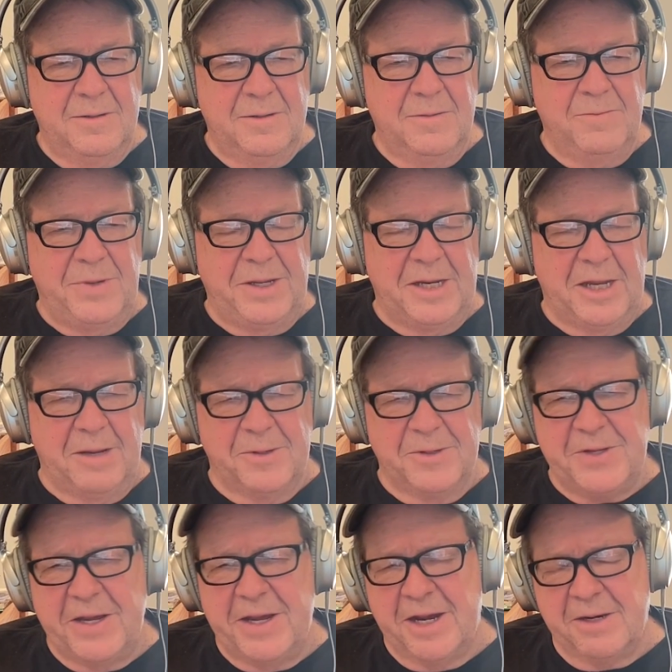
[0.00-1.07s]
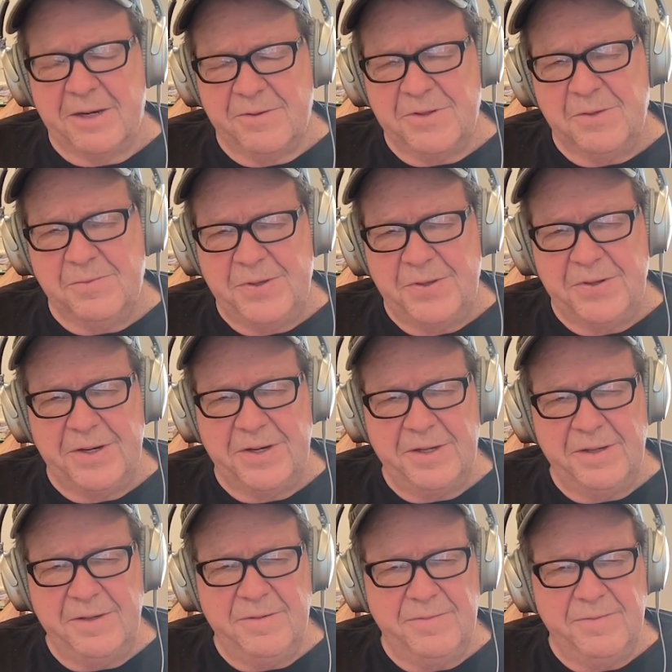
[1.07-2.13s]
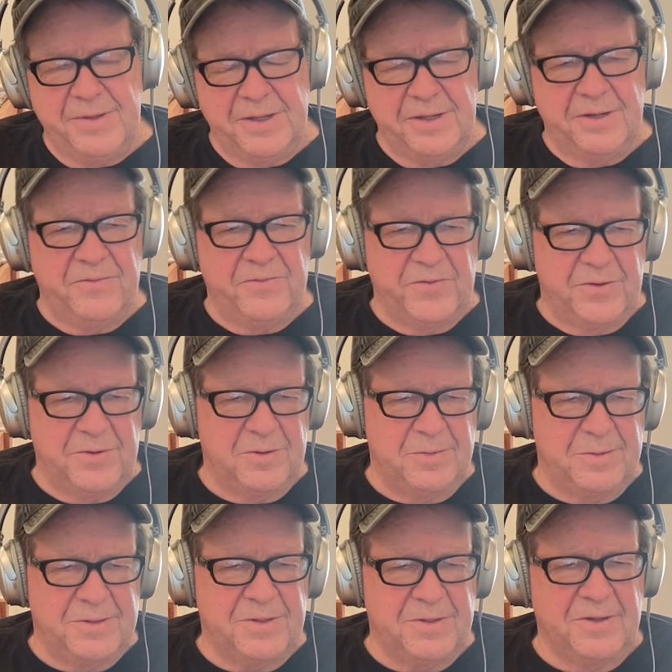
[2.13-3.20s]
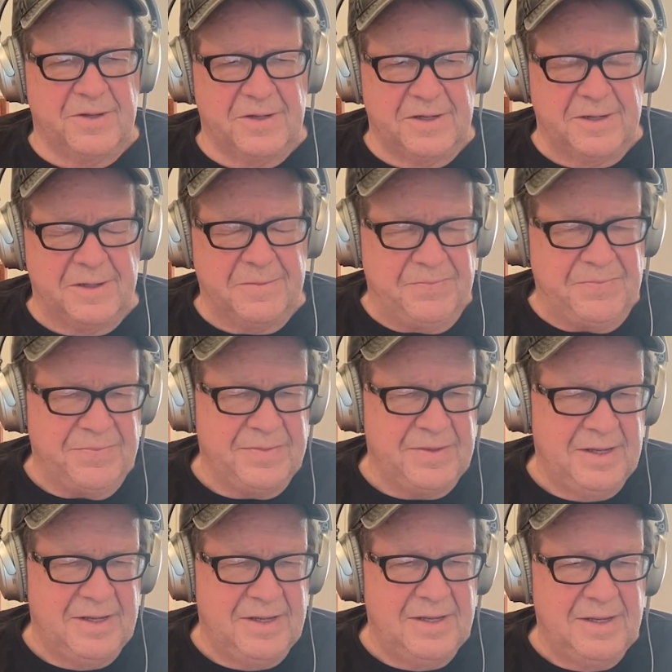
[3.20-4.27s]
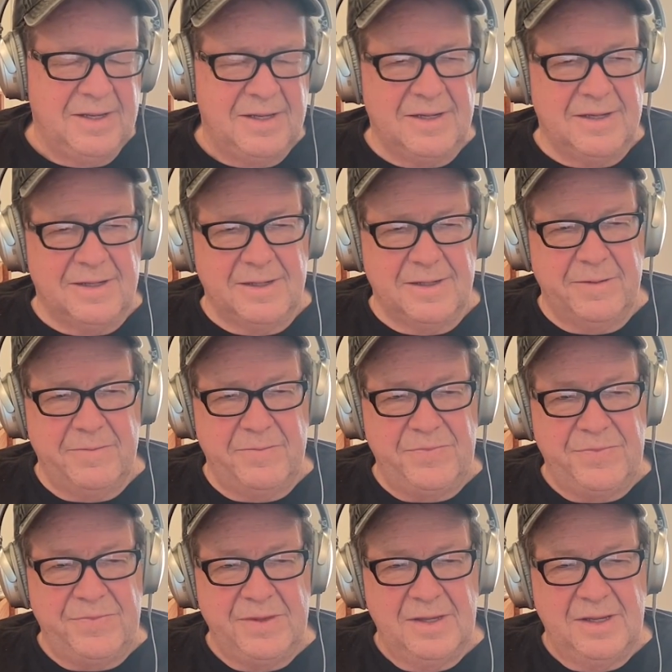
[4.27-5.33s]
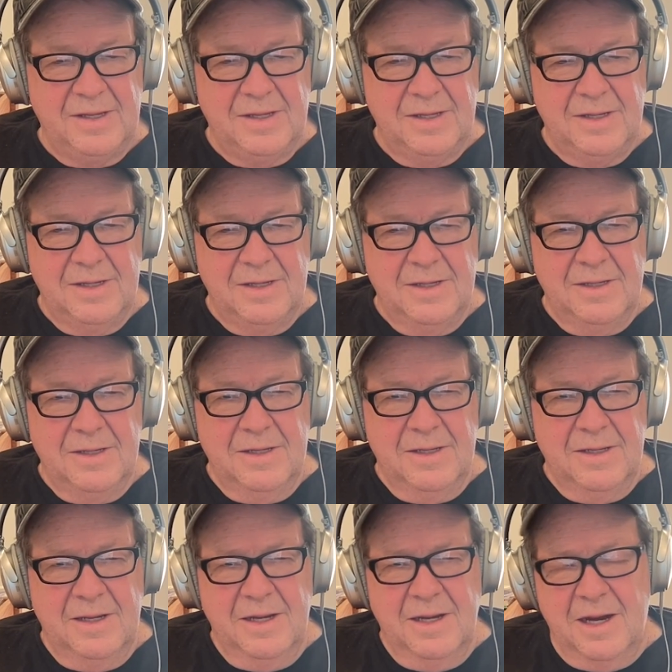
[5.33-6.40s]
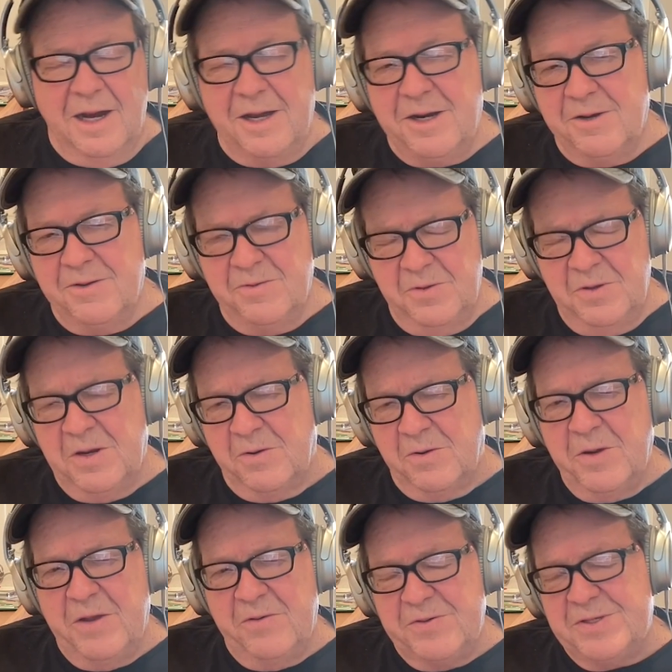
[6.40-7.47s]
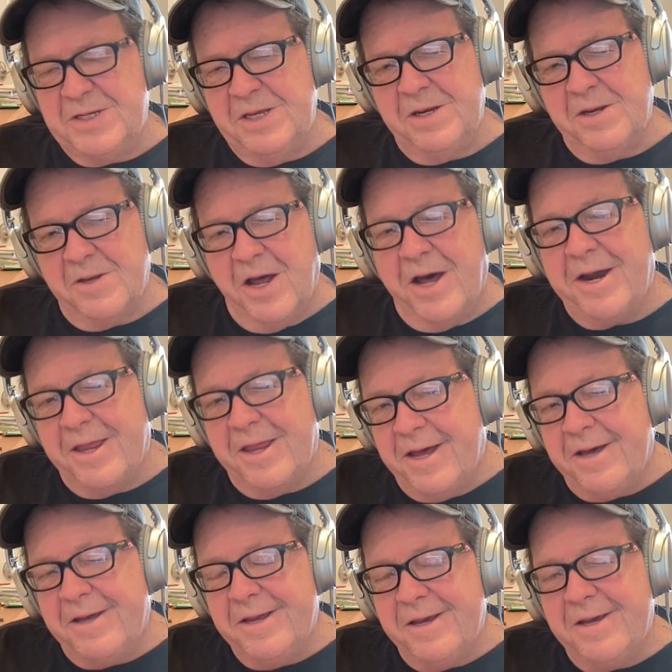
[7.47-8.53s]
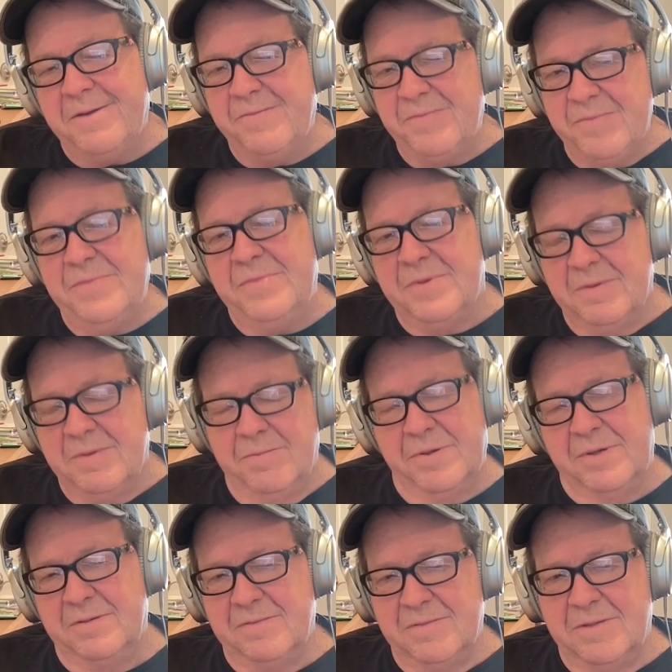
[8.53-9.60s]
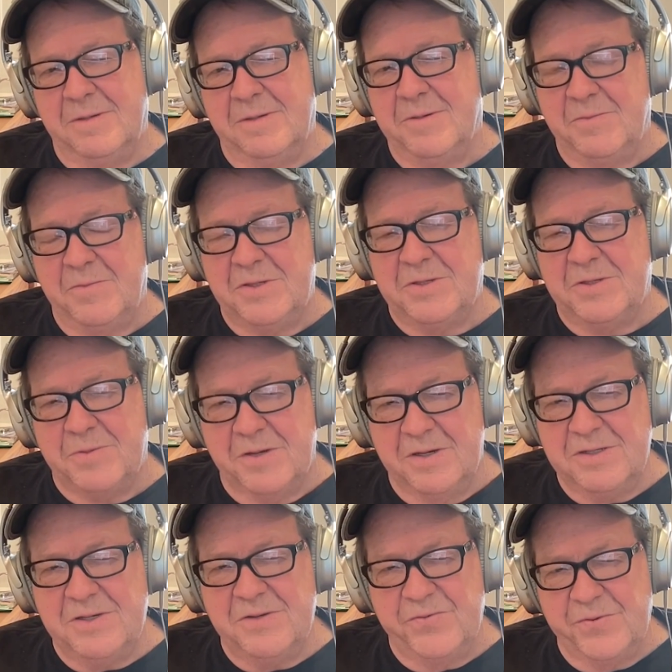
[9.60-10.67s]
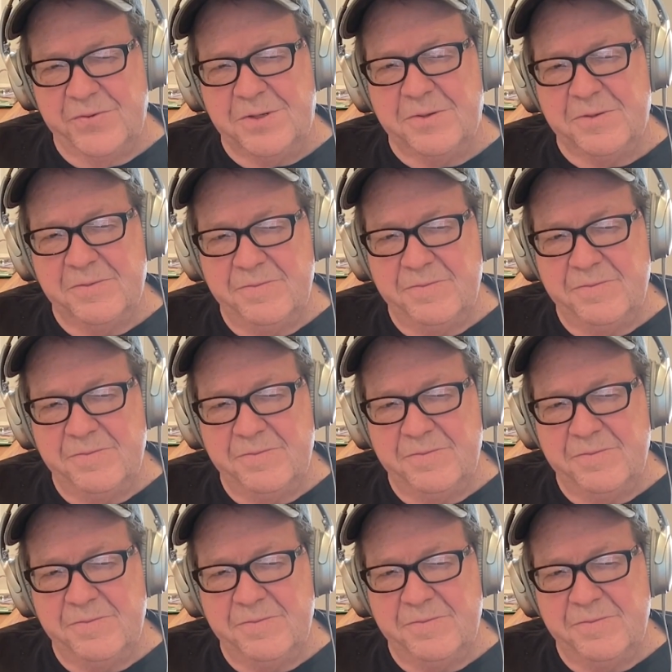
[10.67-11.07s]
being able to act with impunity, being invulnerable to the law. Um, I don't, we haven't seen a lot of that yet, but I wouldn't be surprised if we do.